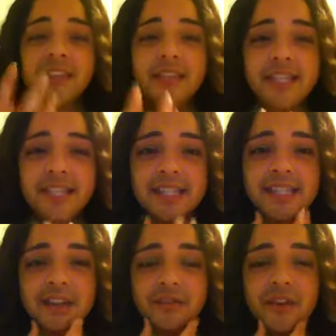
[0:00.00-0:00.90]
this is
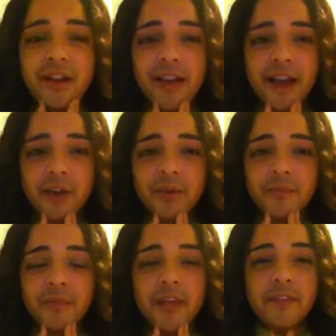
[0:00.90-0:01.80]
going to fall out,
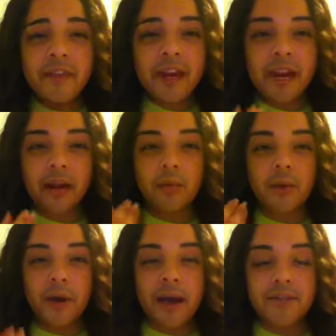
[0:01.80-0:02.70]
and then I
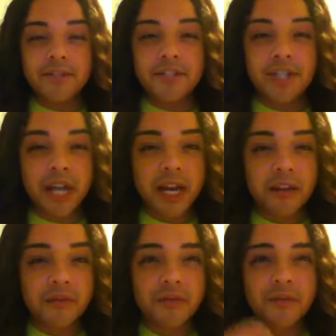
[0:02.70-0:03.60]
won't have to
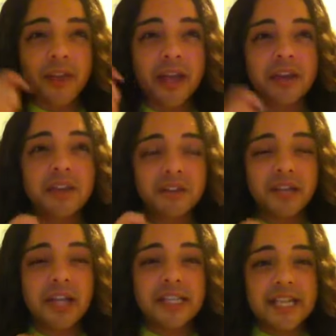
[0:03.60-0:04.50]
shave, like,
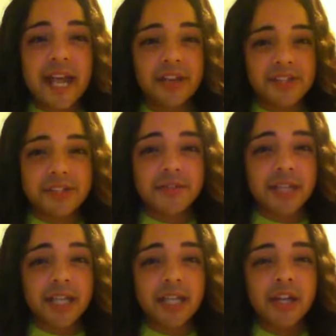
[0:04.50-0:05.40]

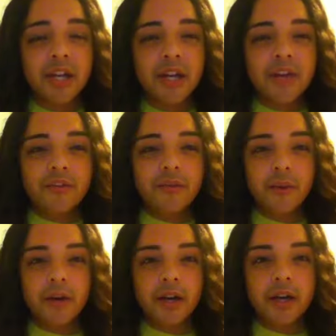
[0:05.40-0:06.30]
intensively
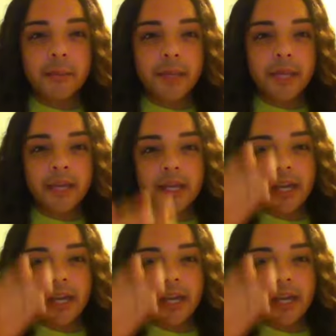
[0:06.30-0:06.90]
for a minute.